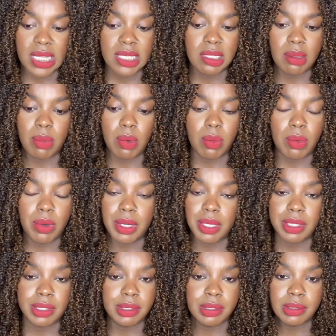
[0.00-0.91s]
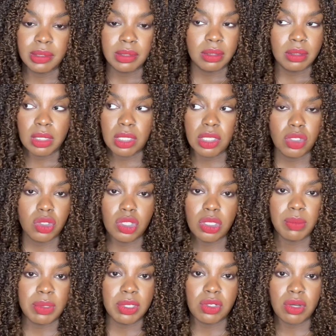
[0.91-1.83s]
That's number one. Because you
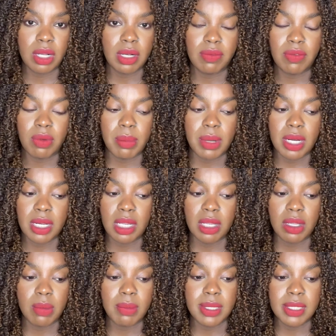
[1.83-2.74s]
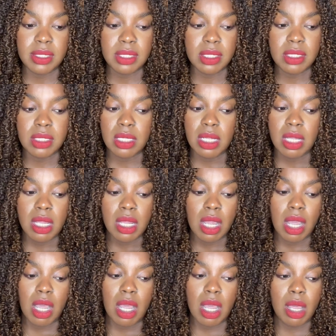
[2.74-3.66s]
shouldn't be struggling for money in your business.
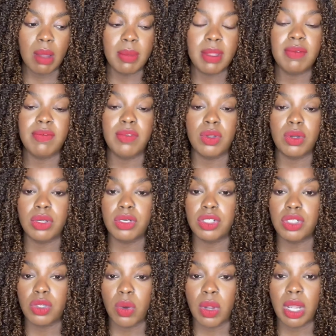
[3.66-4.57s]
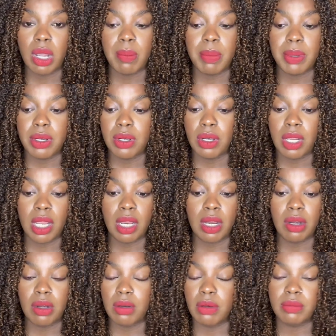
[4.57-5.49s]
If you're showing up
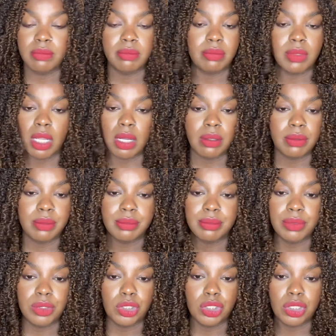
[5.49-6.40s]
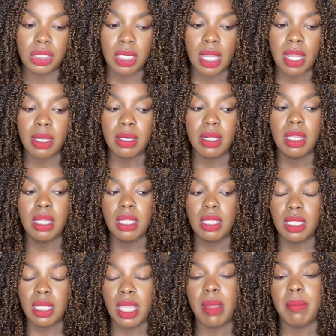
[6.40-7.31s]
in no, you should not.
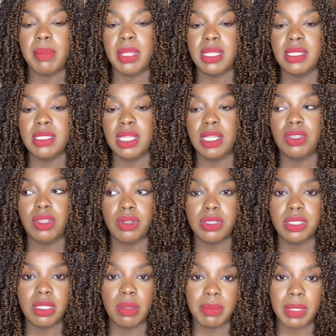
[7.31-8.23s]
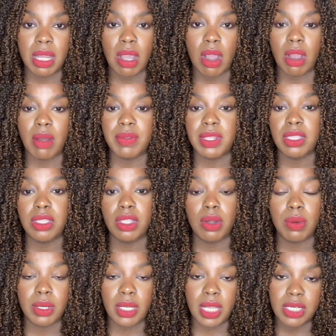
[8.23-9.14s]
That means that there's something off. Either
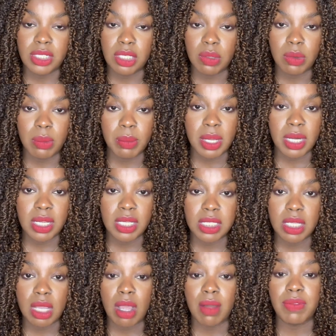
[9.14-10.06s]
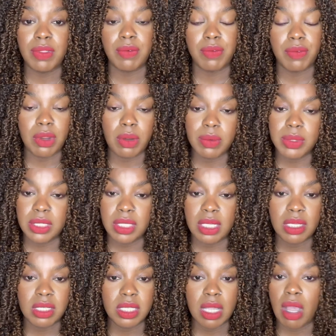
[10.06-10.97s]
your relationship with money is off, the
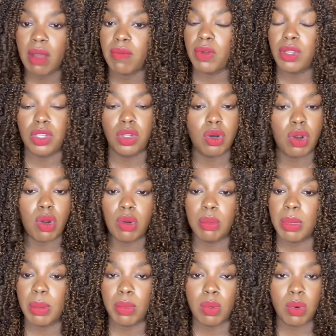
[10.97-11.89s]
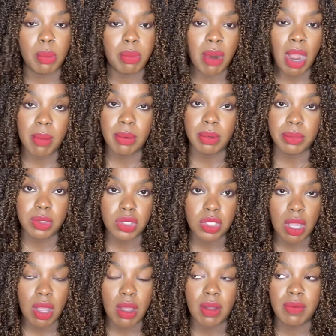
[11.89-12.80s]
frequency is off, and you don't remember what problem
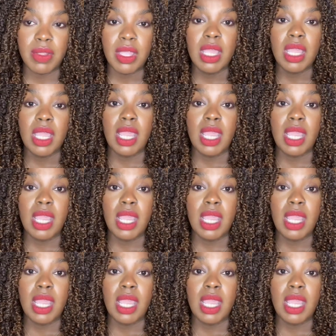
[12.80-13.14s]
you solved.